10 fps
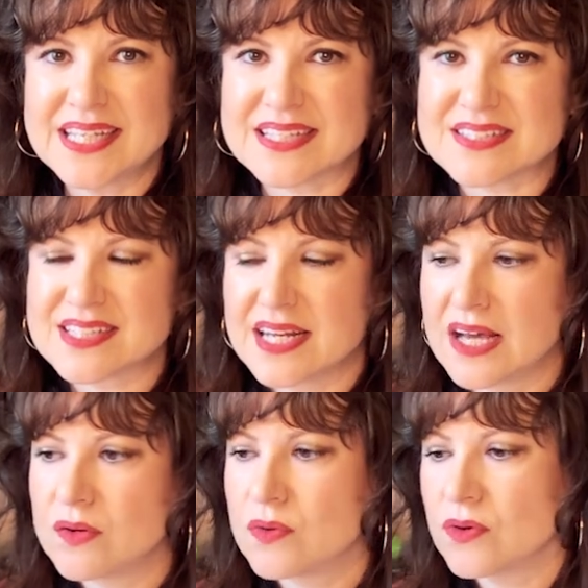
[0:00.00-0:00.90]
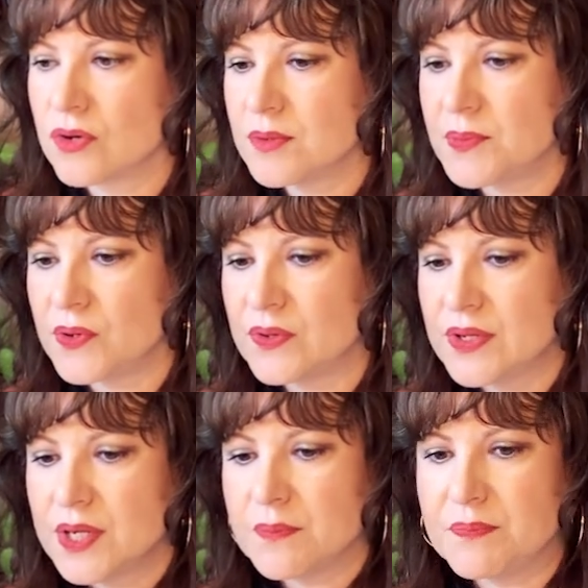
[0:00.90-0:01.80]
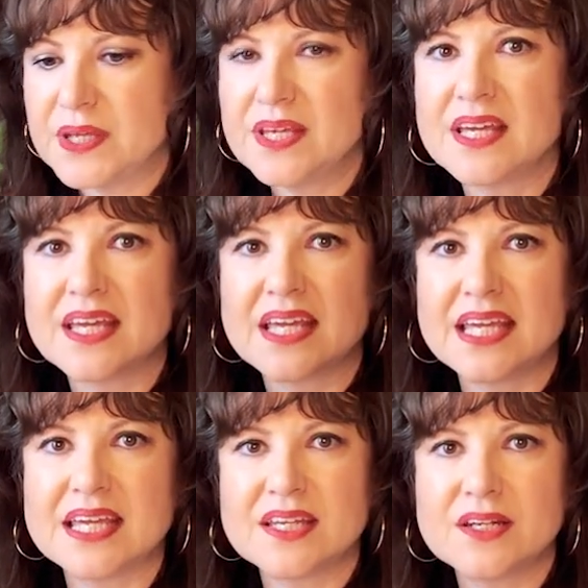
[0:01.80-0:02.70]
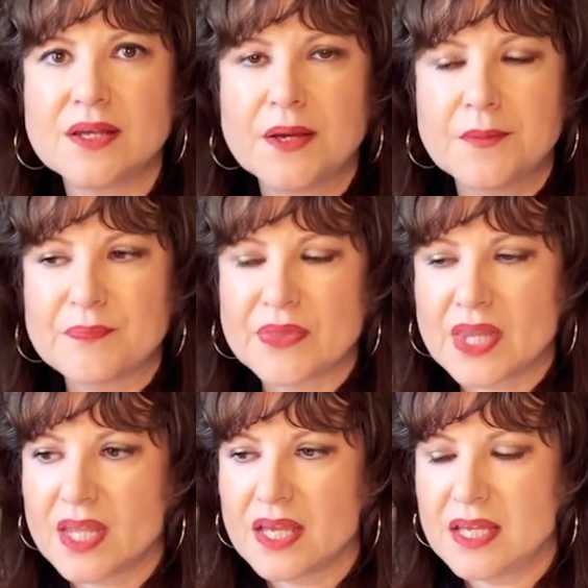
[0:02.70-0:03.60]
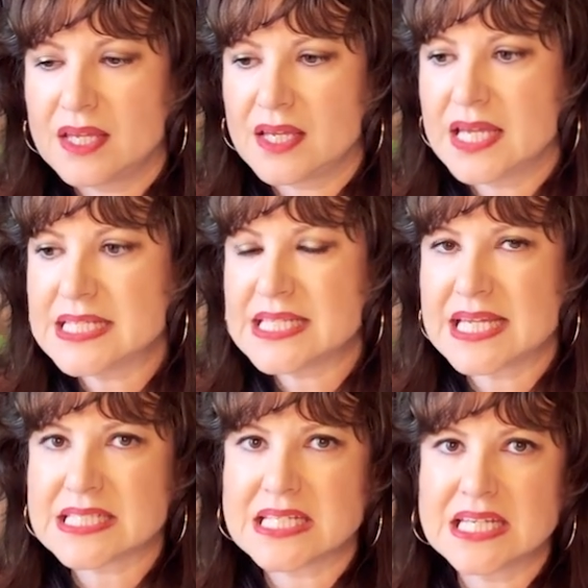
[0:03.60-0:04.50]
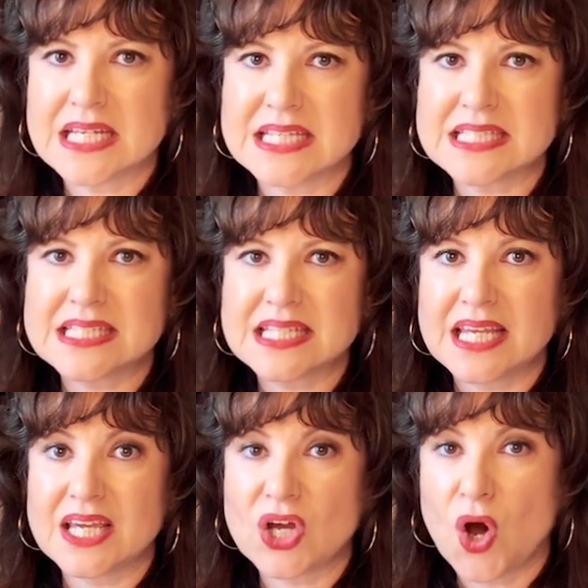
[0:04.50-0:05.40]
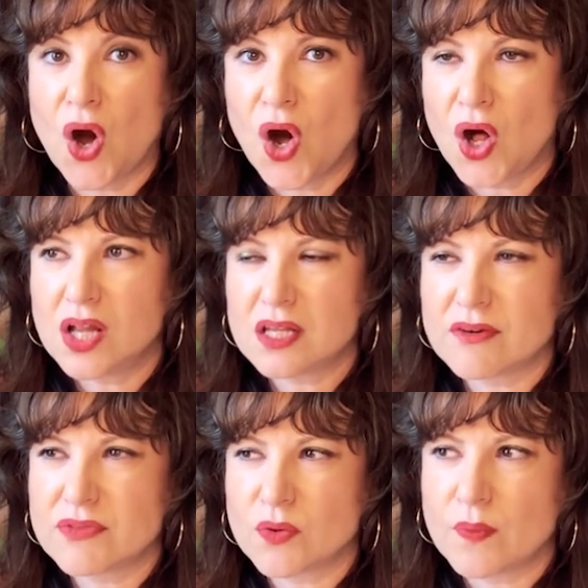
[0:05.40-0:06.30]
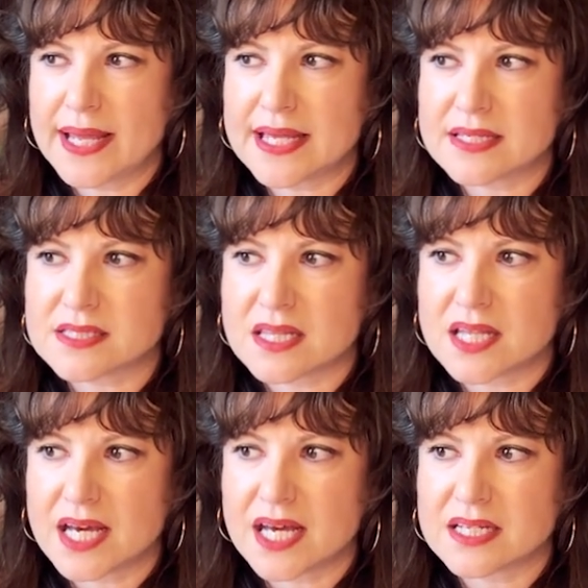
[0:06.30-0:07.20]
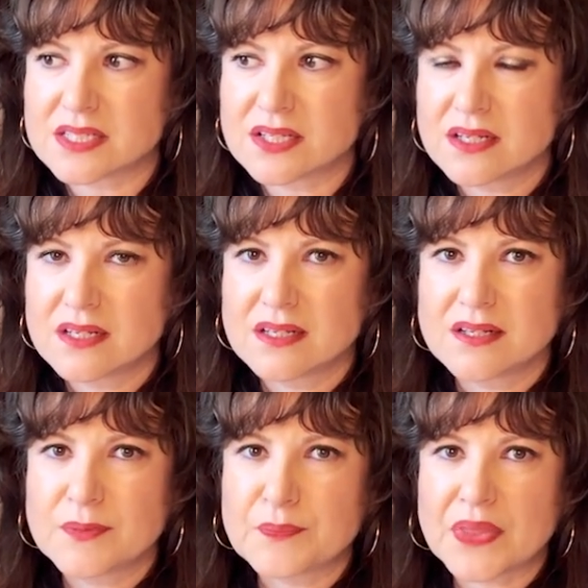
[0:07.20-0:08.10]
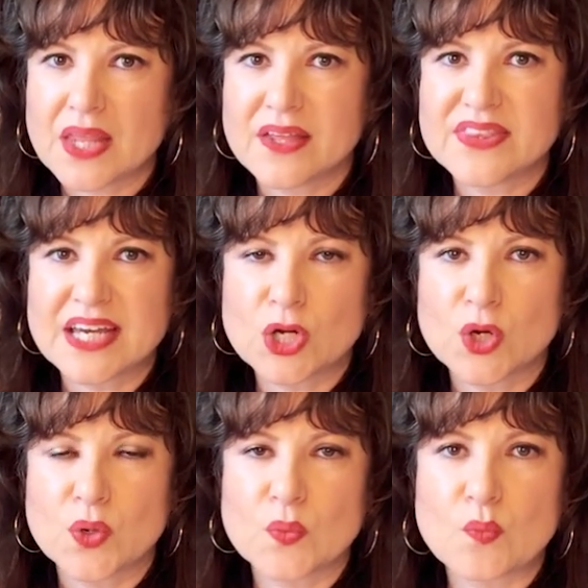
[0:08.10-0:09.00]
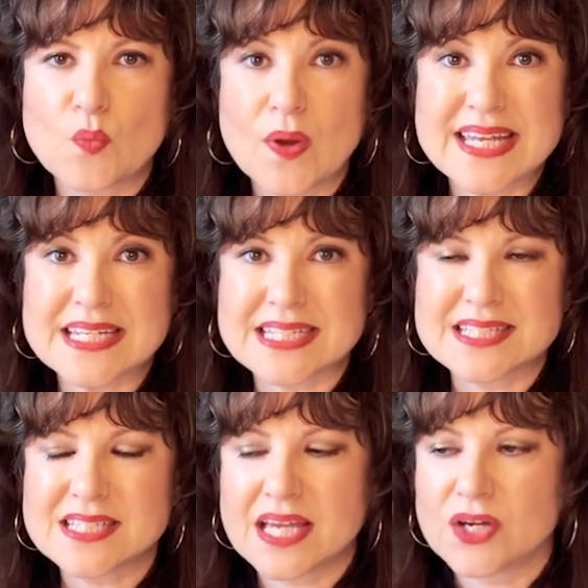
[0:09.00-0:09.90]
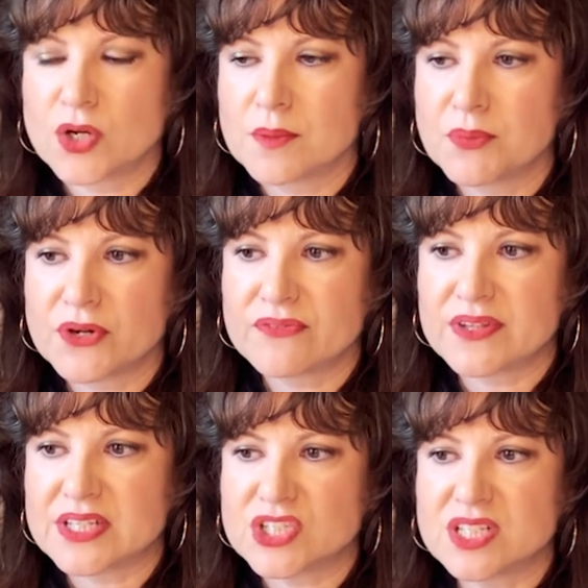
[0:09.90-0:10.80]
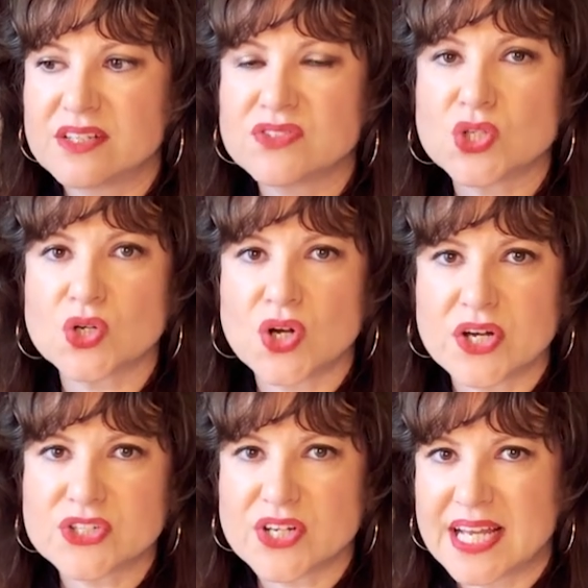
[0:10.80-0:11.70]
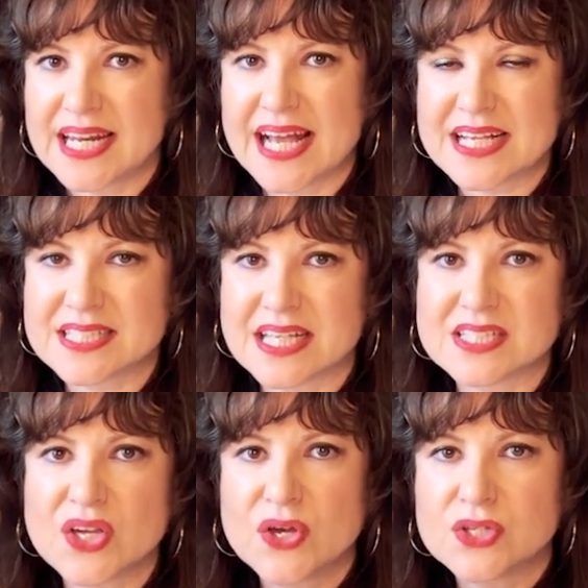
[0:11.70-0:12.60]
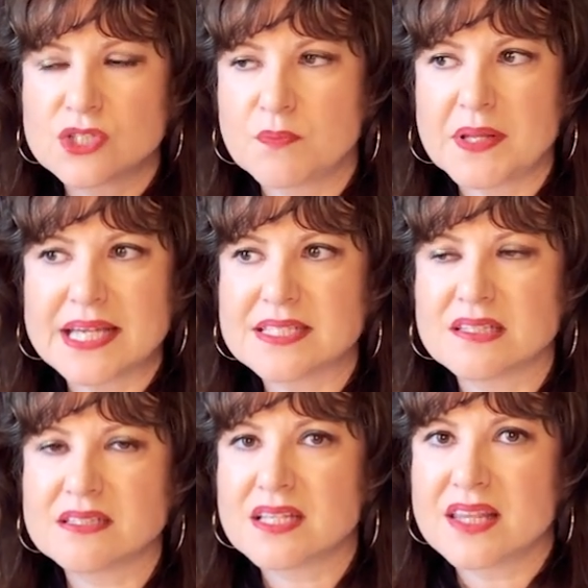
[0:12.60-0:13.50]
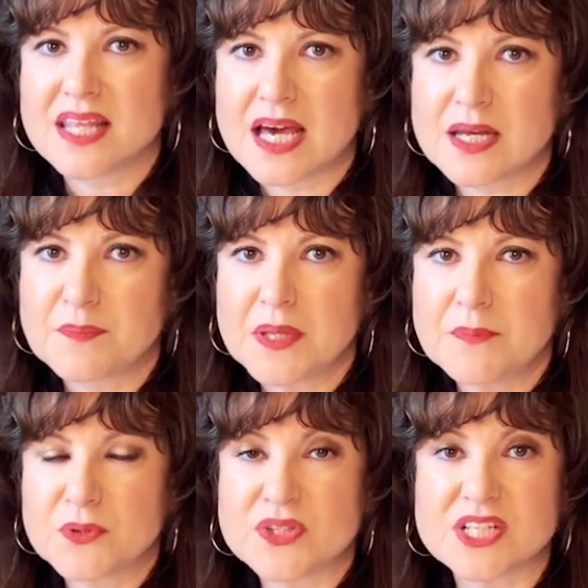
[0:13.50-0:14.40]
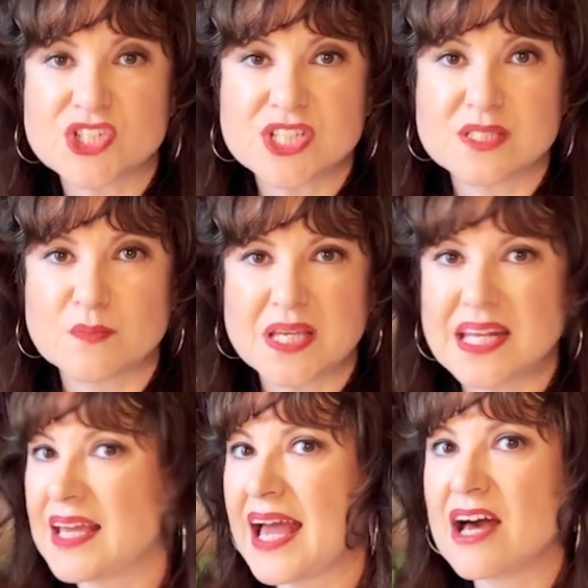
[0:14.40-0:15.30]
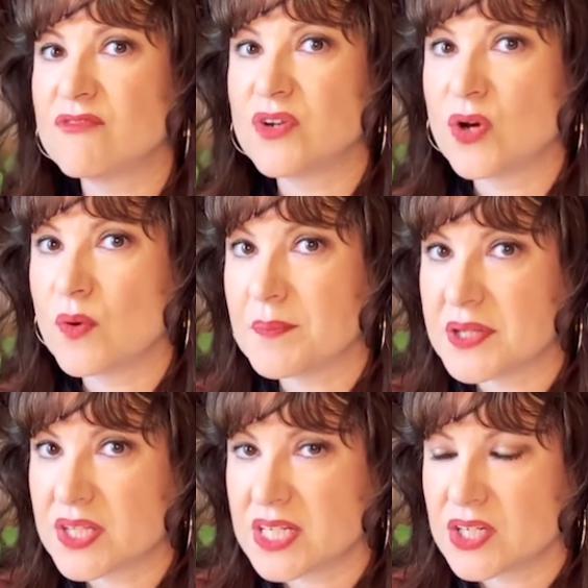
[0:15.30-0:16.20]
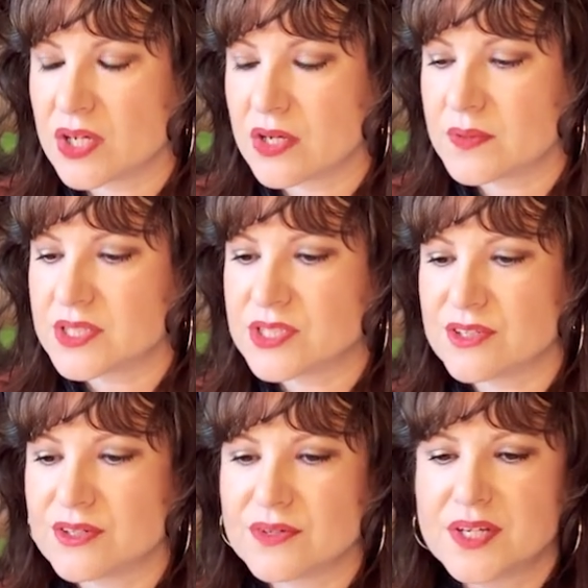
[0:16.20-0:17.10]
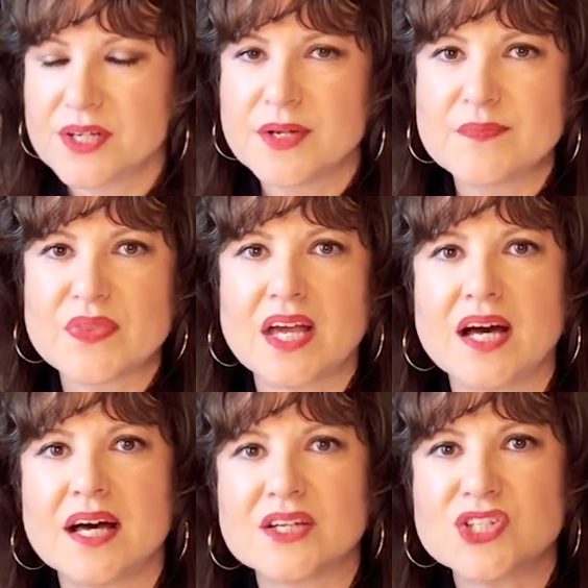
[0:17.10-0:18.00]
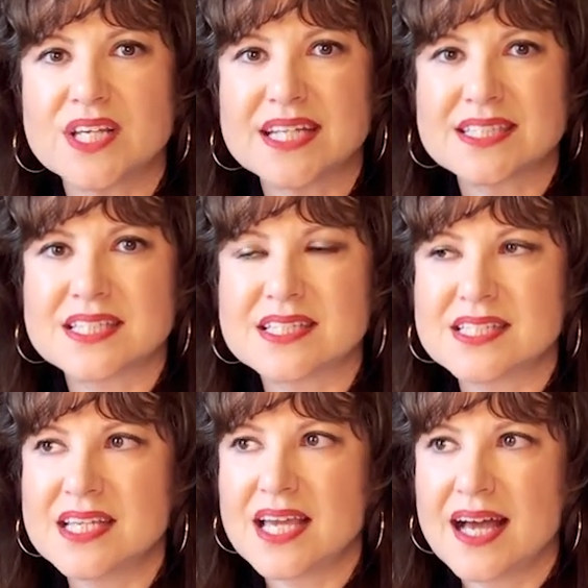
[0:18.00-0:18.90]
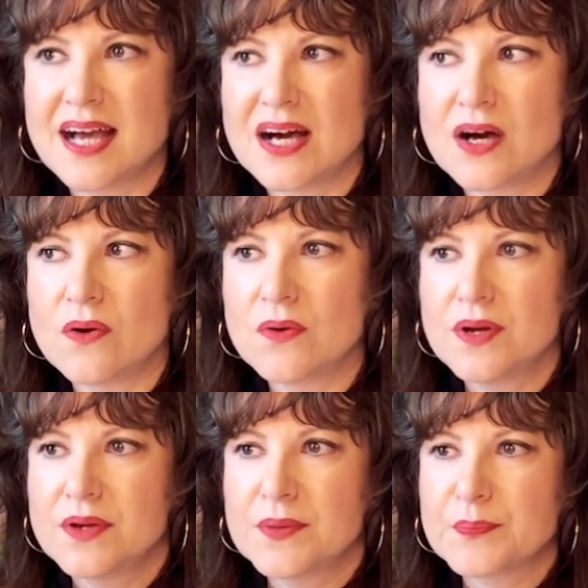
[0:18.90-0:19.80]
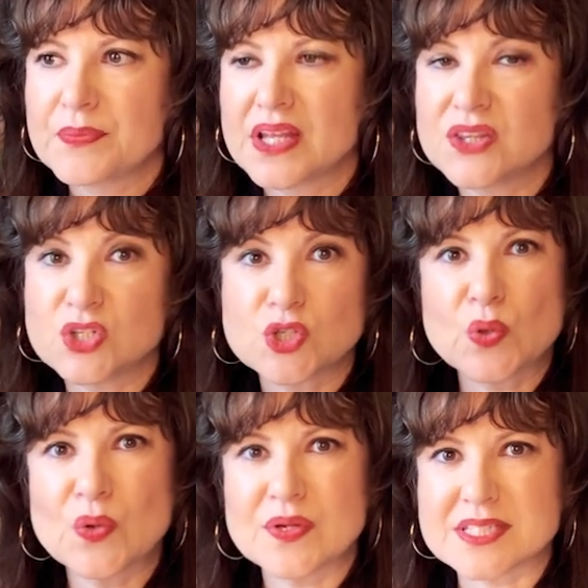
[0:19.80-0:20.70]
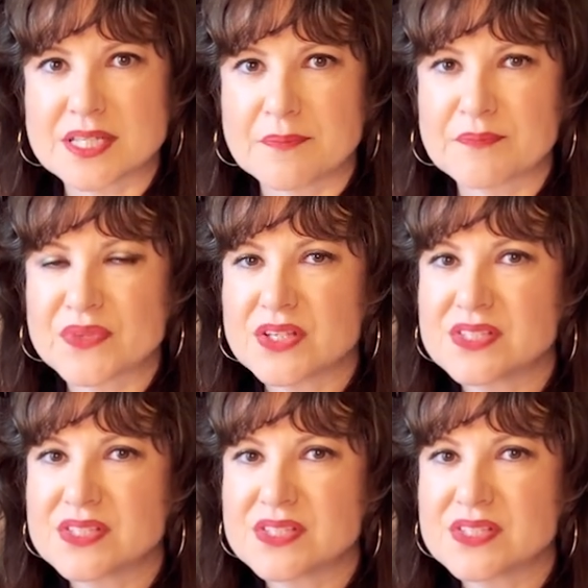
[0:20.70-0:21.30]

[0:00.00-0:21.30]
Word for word: is, and how horrible being in Tanzania and seeing all of the ways that her whiteness and her privilege gives her entree and access to places that people that she's meeting have no ability to go into. She gets to see how the tourism